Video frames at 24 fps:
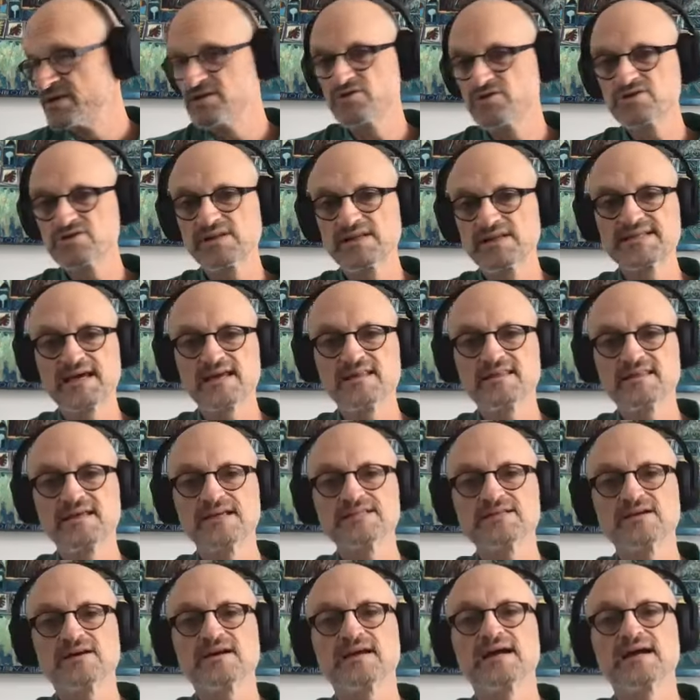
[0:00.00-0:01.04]
We usually
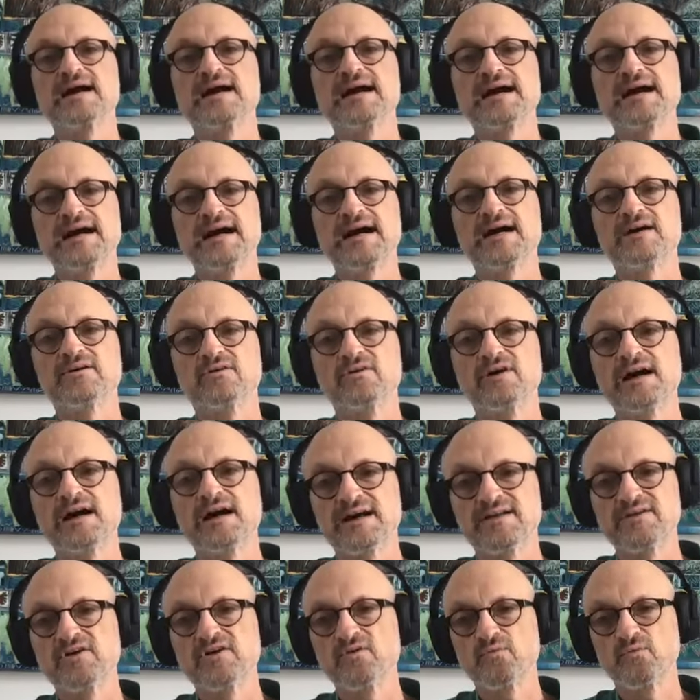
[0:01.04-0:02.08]
say things like aha
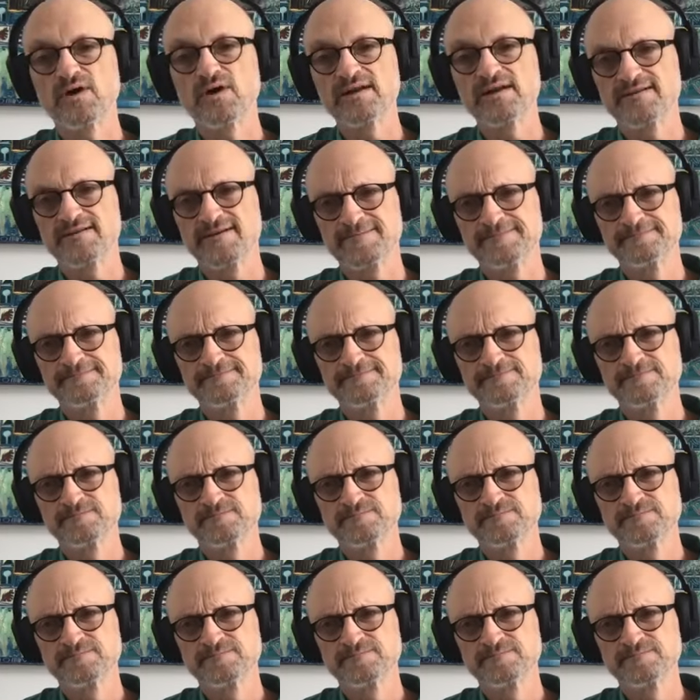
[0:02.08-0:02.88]
or ah no wonder.